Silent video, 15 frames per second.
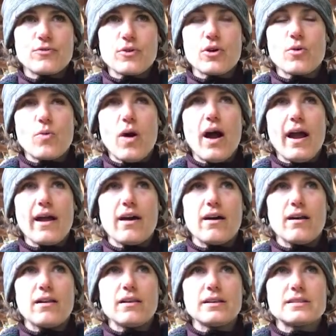for a
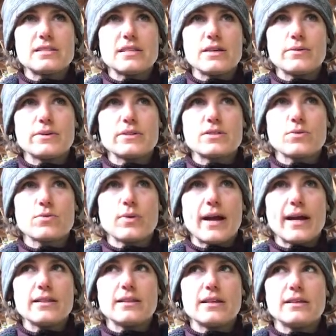while, let's see, it was the
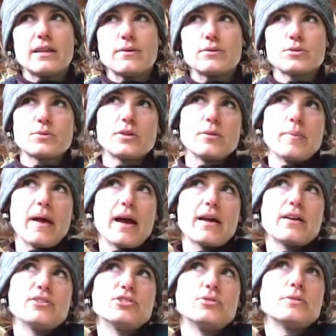right lead that was really
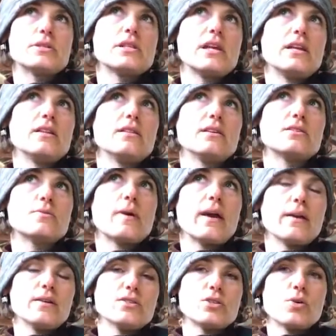bad because she was leaning this
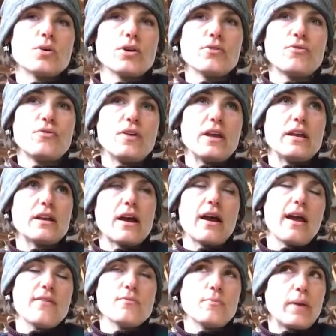way. So her feet, now
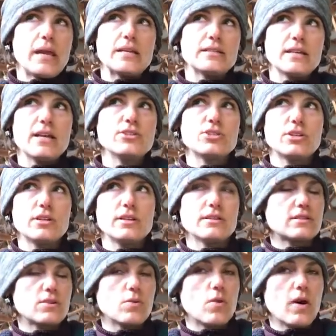I haven't paid attention to
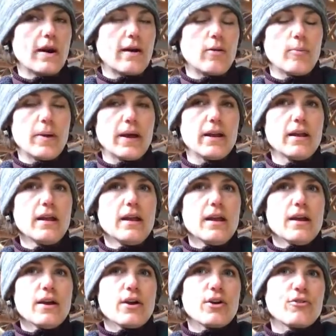this in a while, but
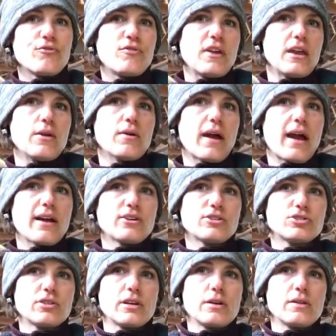her feet
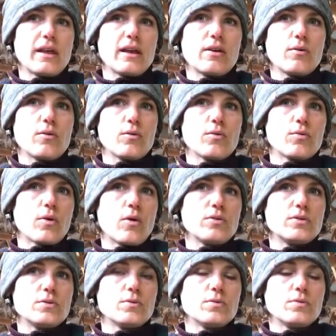actually
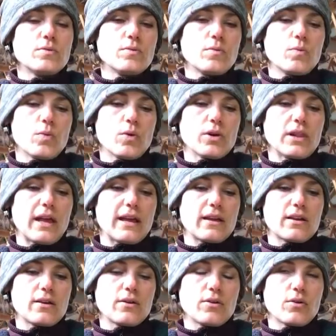were
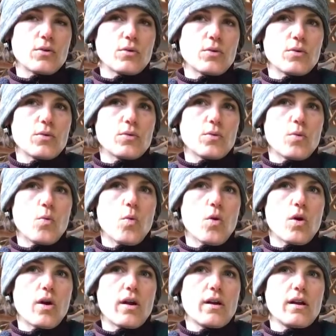like
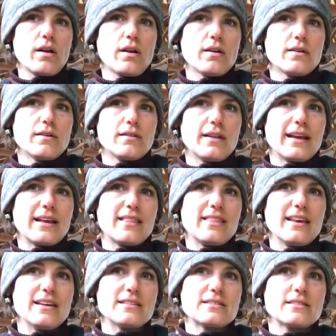worn like
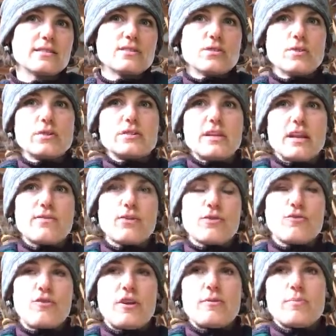this. So instead of her
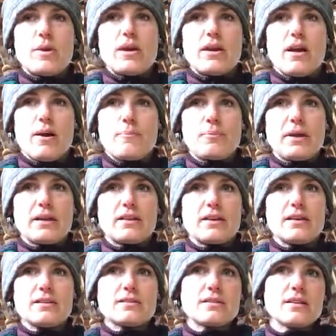feet being up like
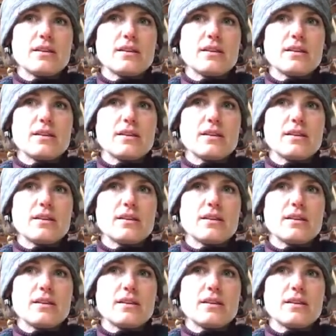this,